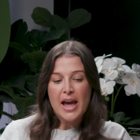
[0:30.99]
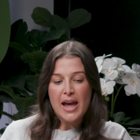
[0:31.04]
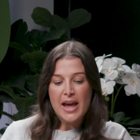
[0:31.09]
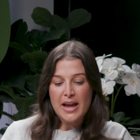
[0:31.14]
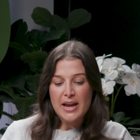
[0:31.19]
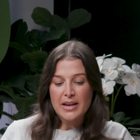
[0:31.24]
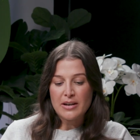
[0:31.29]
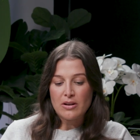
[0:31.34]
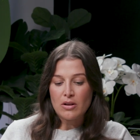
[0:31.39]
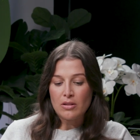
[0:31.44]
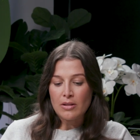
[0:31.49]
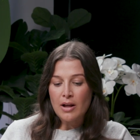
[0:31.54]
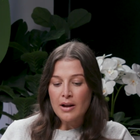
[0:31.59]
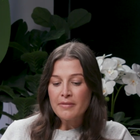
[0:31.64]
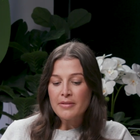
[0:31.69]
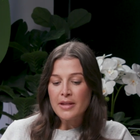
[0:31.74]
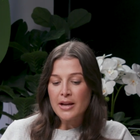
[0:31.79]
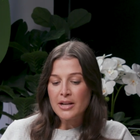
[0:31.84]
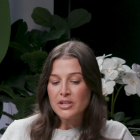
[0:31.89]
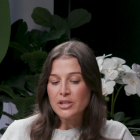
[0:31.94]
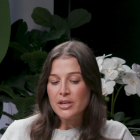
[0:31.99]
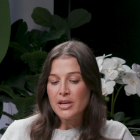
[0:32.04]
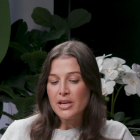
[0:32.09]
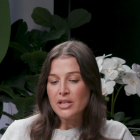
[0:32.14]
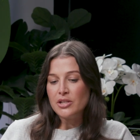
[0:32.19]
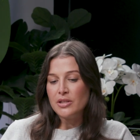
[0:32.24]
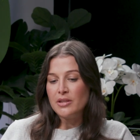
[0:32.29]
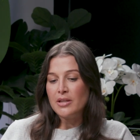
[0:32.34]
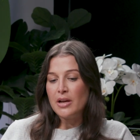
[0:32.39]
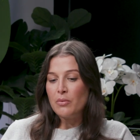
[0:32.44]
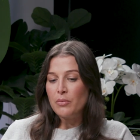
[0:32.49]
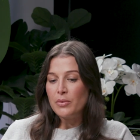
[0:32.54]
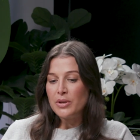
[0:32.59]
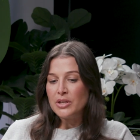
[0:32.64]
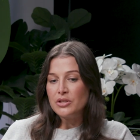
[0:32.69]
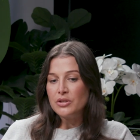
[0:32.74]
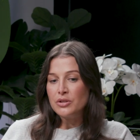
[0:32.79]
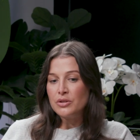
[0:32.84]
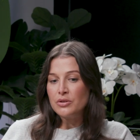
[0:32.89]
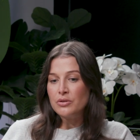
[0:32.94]
And a lot of the education that
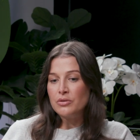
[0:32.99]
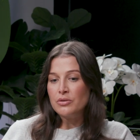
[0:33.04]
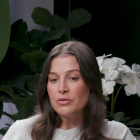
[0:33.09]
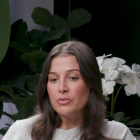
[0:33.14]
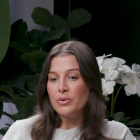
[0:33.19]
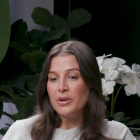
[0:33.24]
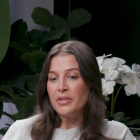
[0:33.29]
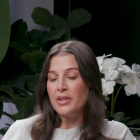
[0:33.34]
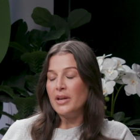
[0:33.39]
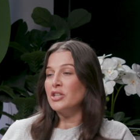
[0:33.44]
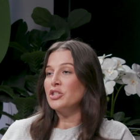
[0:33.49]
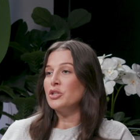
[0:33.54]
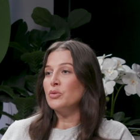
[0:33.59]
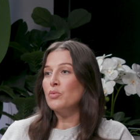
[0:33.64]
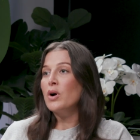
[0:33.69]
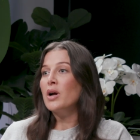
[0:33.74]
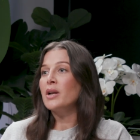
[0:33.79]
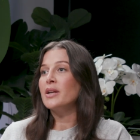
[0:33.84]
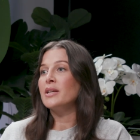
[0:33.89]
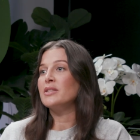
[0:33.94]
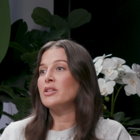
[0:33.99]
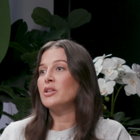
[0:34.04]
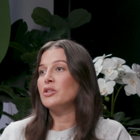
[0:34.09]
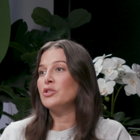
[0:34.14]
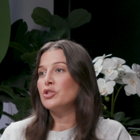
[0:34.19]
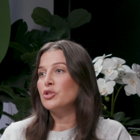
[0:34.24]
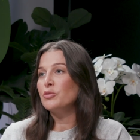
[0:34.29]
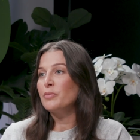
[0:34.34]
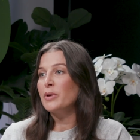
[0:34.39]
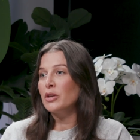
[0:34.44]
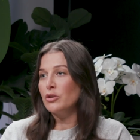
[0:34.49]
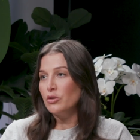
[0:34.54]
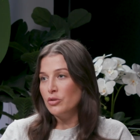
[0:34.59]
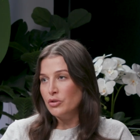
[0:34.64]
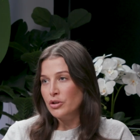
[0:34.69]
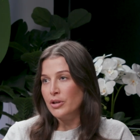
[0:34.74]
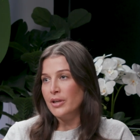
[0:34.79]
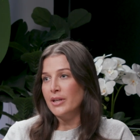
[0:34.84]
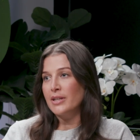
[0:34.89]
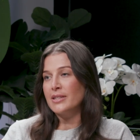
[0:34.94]
we do with AG1 is consuming
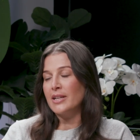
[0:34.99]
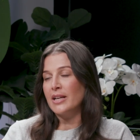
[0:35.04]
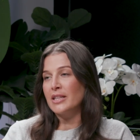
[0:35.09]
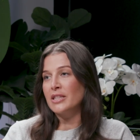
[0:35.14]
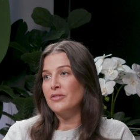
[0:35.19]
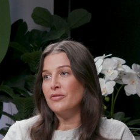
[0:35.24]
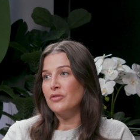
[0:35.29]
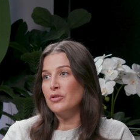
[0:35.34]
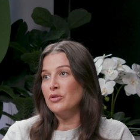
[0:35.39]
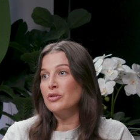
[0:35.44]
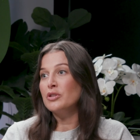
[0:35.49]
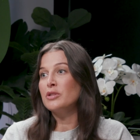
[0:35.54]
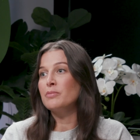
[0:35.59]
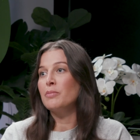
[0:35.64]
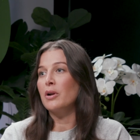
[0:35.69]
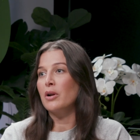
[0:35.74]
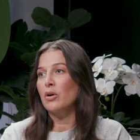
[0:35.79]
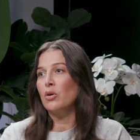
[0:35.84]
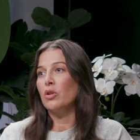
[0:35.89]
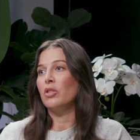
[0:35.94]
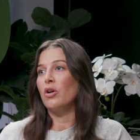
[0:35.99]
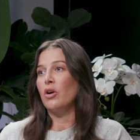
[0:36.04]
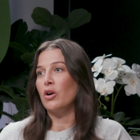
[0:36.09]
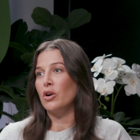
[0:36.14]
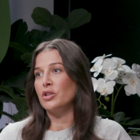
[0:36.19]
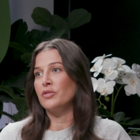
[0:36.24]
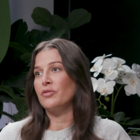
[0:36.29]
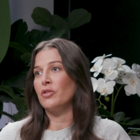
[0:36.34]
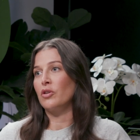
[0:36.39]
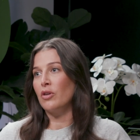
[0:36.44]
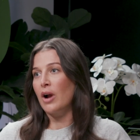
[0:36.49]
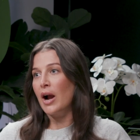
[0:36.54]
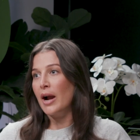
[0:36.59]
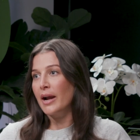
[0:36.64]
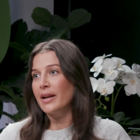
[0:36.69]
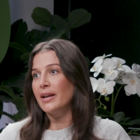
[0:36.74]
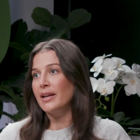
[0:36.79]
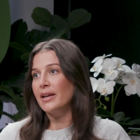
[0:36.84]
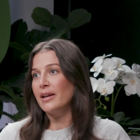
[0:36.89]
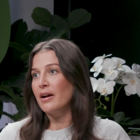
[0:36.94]
nutrient dense foods, but a large
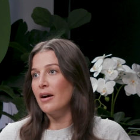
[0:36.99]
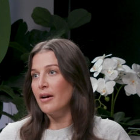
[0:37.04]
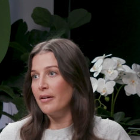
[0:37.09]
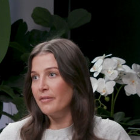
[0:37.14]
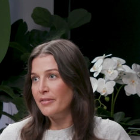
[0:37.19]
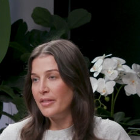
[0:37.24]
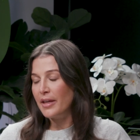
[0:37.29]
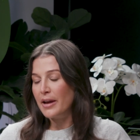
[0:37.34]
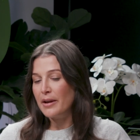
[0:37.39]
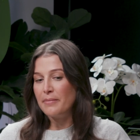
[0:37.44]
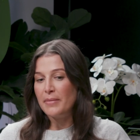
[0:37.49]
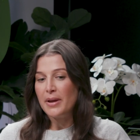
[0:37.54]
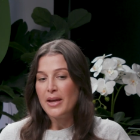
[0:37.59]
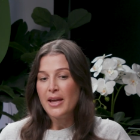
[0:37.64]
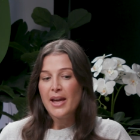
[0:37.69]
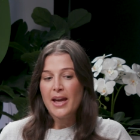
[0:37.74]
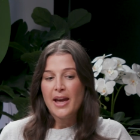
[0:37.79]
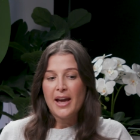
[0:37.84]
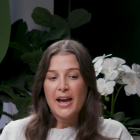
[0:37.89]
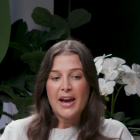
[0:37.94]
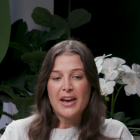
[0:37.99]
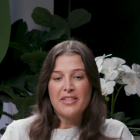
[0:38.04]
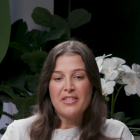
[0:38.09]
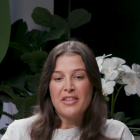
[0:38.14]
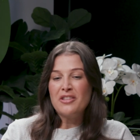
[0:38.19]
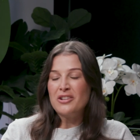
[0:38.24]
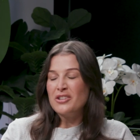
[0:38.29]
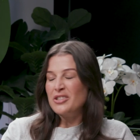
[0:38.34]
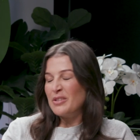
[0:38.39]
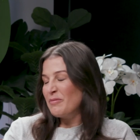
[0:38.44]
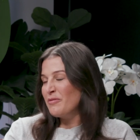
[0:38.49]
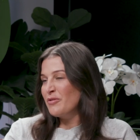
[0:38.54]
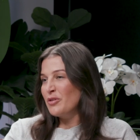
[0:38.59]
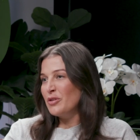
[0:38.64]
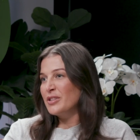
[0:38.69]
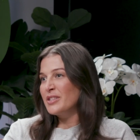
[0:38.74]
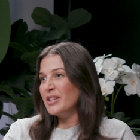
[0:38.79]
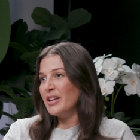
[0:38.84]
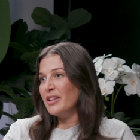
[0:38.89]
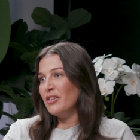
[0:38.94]
variety mm -hmm. of mm-hmm. them. And then there's some
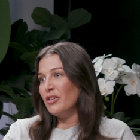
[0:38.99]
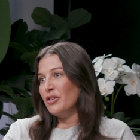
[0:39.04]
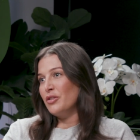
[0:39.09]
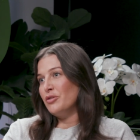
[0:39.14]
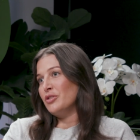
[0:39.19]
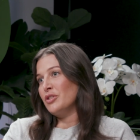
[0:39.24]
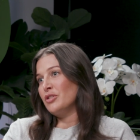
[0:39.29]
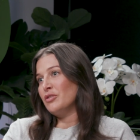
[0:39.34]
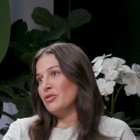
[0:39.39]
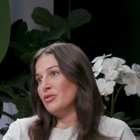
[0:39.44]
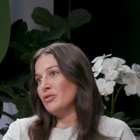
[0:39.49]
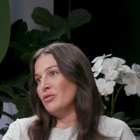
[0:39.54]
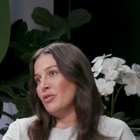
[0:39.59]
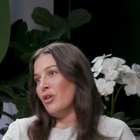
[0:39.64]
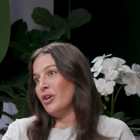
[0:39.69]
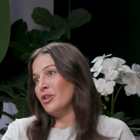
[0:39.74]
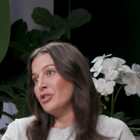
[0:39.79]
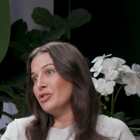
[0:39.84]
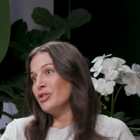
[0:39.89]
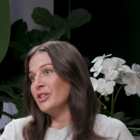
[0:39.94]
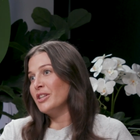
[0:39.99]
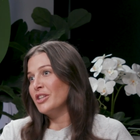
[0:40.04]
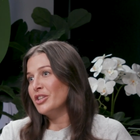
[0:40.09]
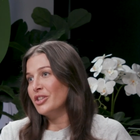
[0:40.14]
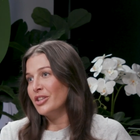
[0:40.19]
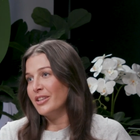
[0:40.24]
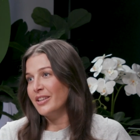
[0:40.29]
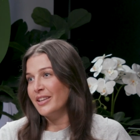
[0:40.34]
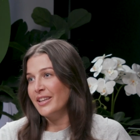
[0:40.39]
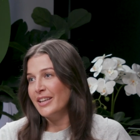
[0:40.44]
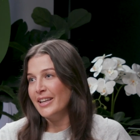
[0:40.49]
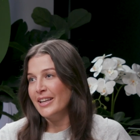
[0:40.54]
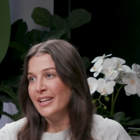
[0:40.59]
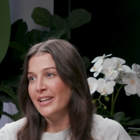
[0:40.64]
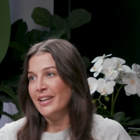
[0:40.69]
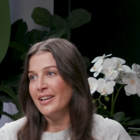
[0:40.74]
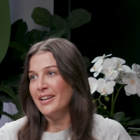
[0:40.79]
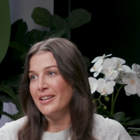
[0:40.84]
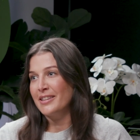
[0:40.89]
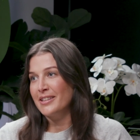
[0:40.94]
foods that you just aren't traditionally
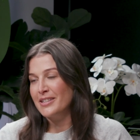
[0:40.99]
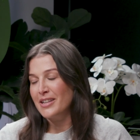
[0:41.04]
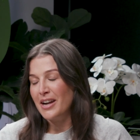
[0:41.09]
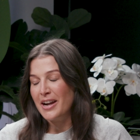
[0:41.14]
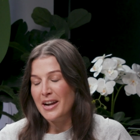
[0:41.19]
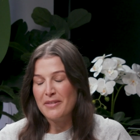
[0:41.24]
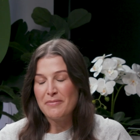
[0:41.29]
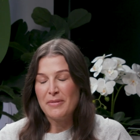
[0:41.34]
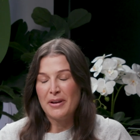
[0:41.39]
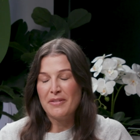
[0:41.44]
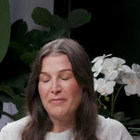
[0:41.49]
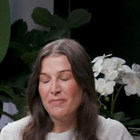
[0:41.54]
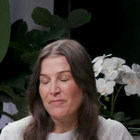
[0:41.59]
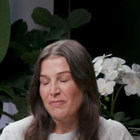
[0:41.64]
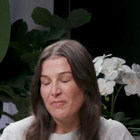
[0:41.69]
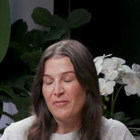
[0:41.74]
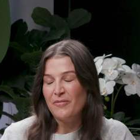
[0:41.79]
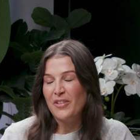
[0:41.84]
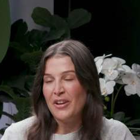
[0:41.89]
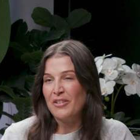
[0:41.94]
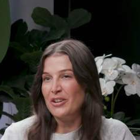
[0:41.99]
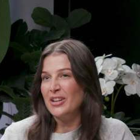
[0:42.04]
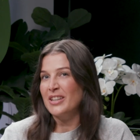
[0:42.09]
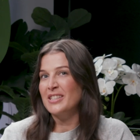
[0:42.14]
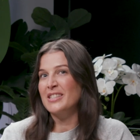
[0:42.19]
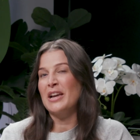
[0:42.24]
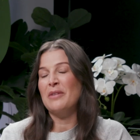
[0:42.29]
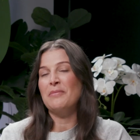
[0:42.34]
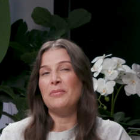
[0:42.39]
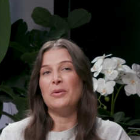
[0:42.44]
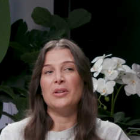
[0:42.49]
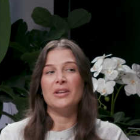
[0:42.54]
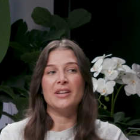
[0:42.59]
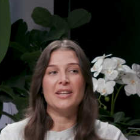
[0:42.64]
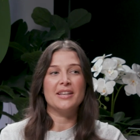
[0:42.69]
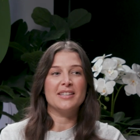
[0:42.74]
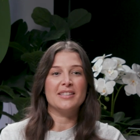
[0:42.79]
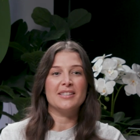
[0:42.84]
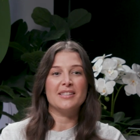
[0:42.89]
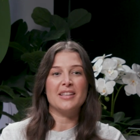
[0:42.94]
eating in the diet. My favorite example
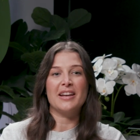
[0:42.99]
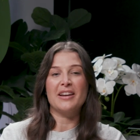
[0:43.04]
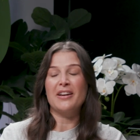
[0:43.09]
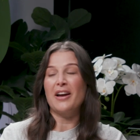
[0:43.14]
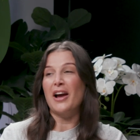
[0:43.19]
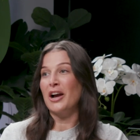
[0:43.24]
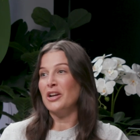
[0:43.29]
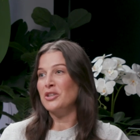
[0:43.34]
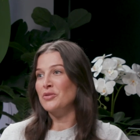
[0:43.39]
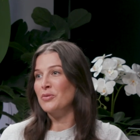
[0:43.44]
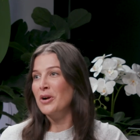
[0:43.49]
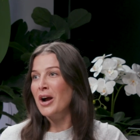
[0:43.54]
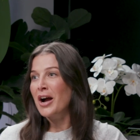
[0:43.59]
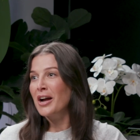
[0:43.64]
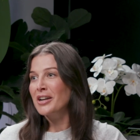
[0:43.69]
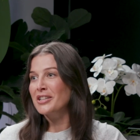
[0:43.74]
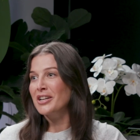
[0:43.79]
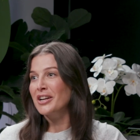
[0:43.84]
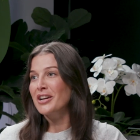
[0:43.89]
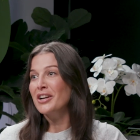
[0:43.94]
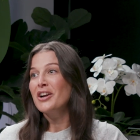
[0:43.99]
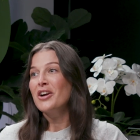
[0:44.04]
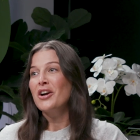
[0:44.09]
is like ashwagandha.